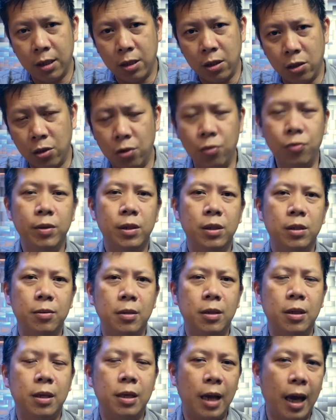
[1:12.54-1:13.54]
you
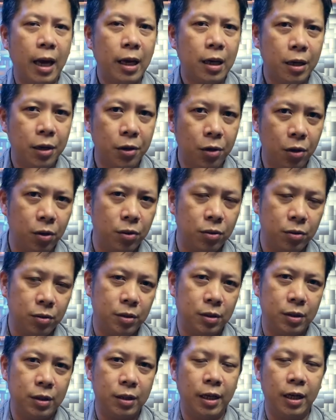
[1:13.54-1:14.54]
will likely know
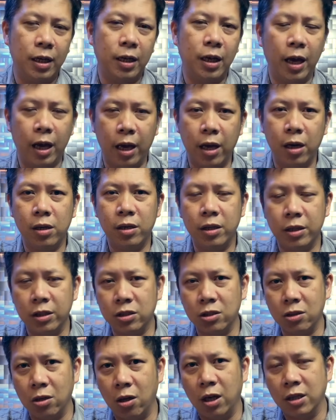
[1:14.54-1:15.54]
that hair
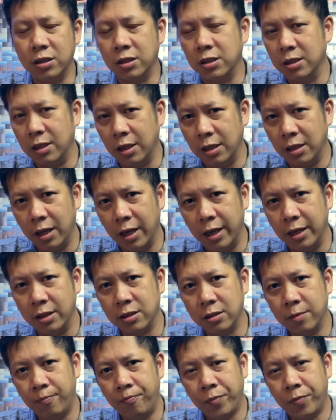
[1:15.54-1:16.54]
is lost nonetheless.